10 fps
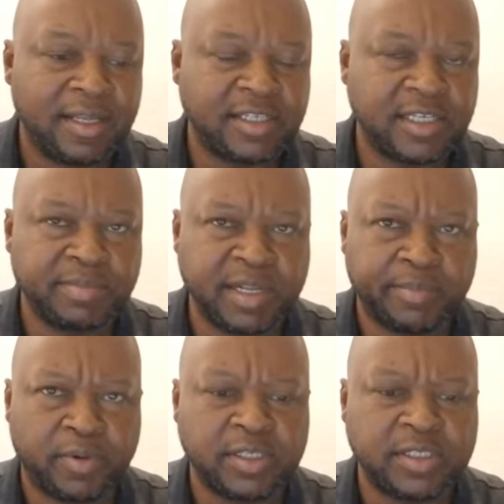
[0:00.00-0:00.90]
She has made
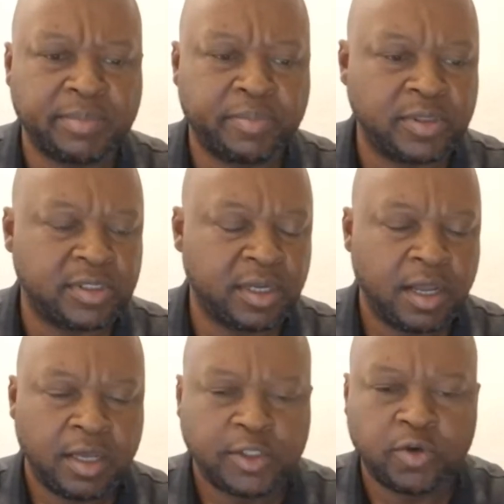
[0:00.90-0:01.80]
a police report.
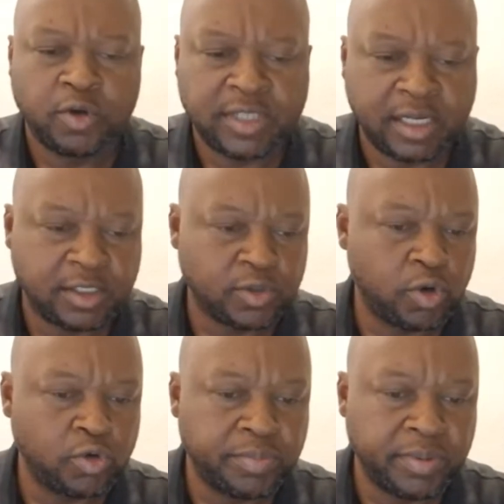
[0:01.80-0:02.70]
She knows that she's
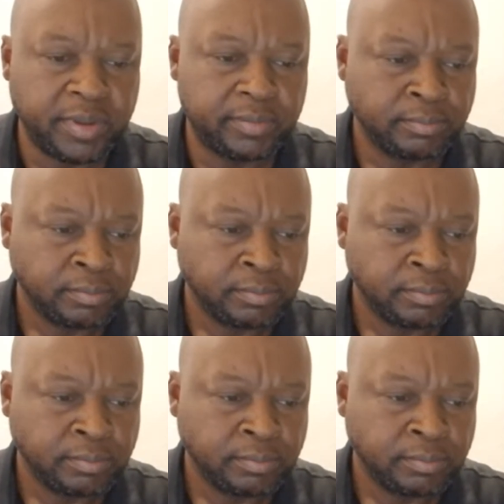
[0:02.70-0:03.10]
going to be.